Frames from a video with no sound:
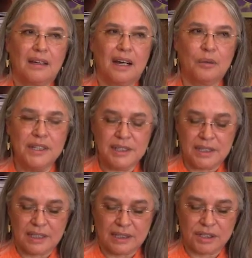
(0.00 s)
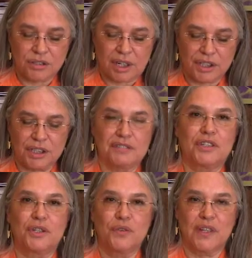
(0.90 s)
Now, with the construction of
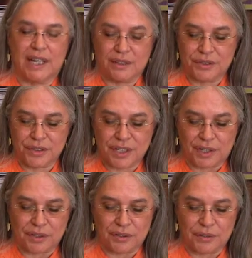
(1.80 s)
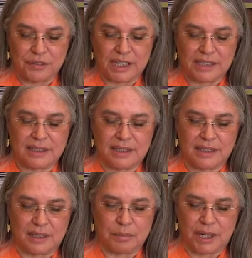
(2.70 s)
the Youth and Elders Center over at the
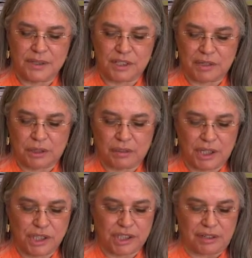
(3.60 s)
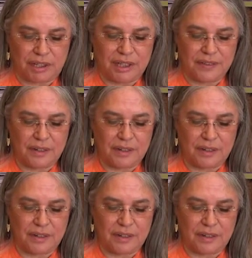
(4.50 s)
uh, Parks and Recreation area,